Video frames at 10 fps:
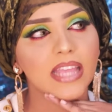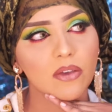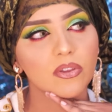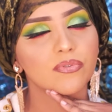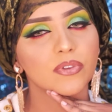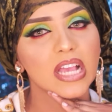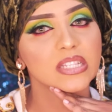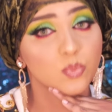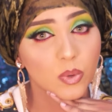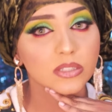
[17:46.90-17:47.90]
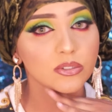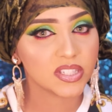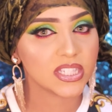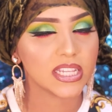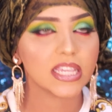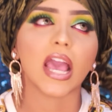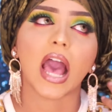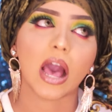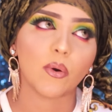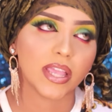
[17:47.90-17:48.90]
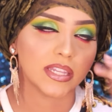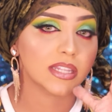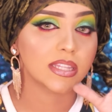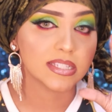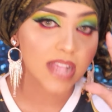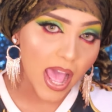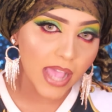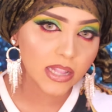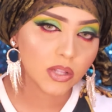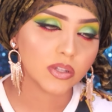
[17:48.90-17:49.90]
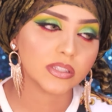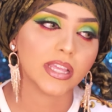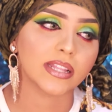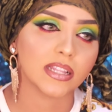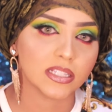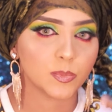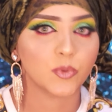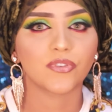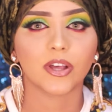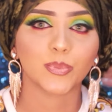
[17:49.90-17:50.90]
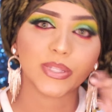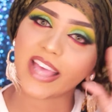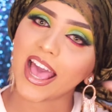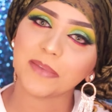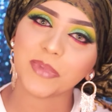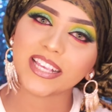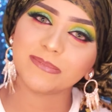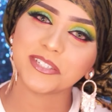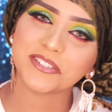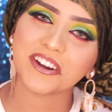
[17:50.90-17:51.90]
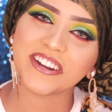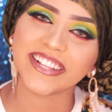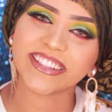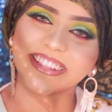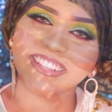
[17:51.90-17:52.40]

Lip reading: now if you guys want to see how I did this eye look, then let's move on with the eye makeup tutorial.